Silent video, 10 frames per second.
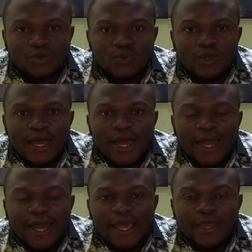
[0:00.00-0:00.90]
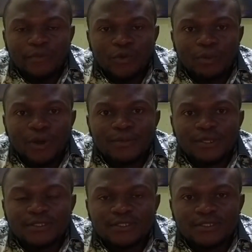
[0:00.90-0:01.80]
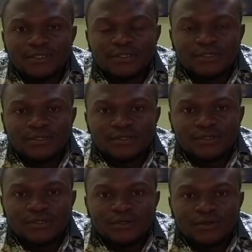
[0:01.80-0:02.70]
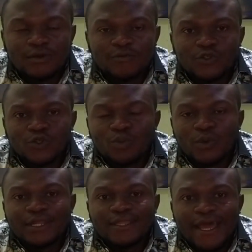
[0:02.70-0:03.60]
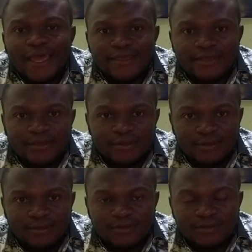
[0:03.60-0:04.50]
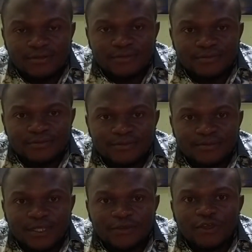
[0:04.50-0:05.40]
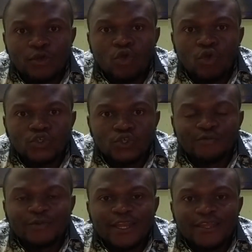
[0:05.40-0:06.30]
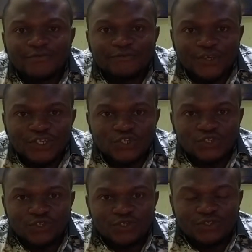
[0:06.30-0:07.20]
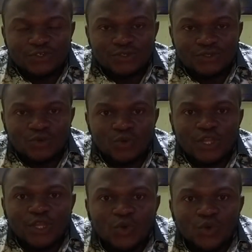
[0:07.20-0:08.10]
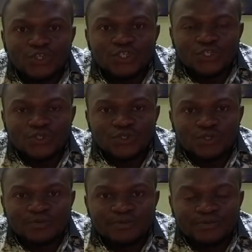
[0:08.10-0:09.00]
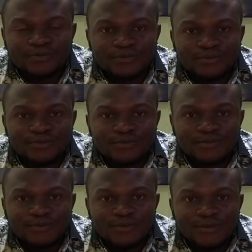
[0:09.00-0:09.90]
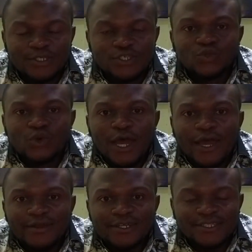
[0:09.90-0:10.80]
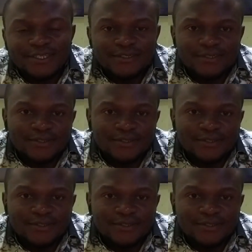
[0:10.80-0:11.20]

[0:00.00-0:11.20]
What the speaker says: with high probability of someone dying if the cause of that infection or that condition is not arrested.